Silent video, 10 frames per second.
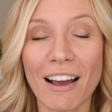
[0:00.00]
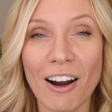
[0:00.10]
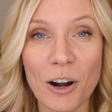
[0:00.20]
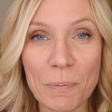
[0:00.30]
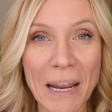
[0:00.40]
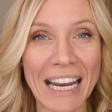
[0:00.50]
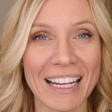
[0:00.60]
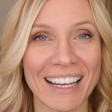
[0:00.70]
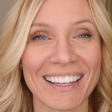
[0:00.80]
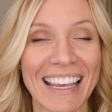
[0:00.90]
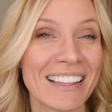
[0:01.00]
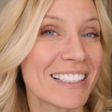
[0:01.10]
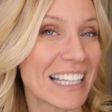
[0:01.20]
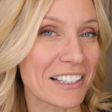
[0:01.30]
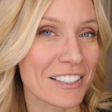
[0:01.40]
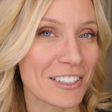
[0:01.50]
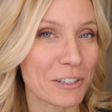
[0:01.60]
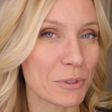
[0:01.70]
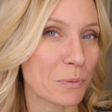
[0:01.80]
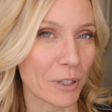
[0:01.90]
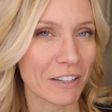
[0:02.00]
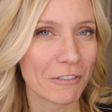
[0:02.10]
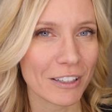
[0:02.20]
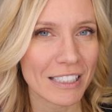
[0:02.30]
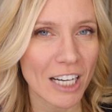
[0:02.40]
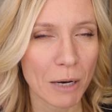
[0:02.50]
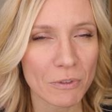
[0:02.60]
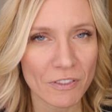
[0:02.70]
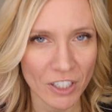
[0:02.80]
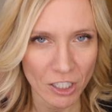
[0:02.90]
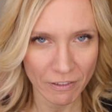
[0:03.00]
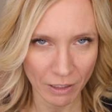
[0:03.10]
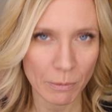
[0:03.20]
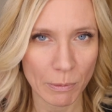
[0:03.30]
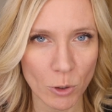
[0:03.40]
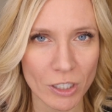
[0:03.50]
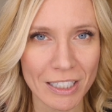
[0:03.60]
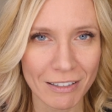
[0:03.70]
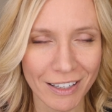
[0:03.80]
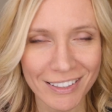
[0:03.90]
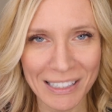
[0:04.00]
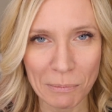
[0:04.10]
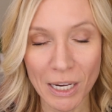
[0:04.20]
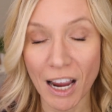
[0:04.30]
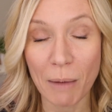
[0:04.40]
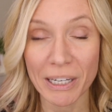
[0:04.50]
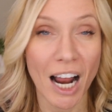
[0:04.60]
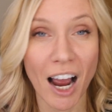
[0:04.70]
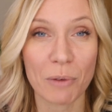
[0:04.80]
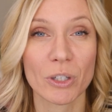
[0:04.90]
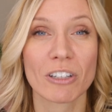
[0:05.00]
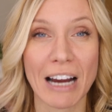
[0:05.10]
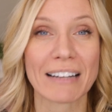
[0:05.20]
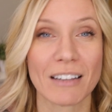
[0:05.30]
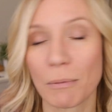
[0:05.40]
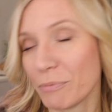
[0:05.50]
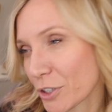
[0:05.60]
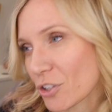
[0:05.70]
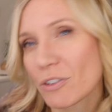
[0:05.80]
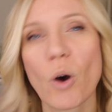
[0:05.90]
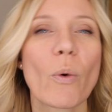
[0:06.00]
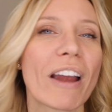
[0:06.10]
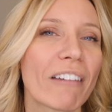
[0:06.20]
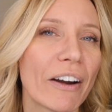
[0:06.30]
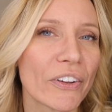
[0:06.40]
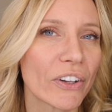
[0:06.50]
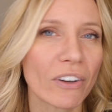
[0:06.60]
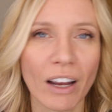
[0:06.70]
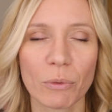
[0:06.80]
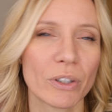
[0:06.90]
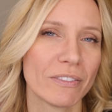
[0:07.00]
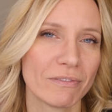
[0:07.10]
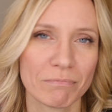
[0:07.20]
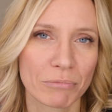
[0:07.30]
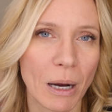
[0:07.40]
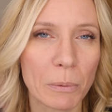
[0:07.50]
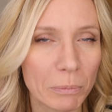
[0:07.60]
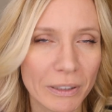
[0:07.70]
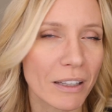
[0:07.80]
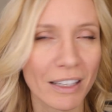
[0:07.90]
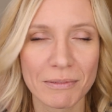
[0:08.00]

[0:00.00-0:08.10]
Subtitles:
her panic, and the dentist she was working for at the time was a little bit more serious than me. I mean, I would have cracked up. There's no way around it. I would have probably,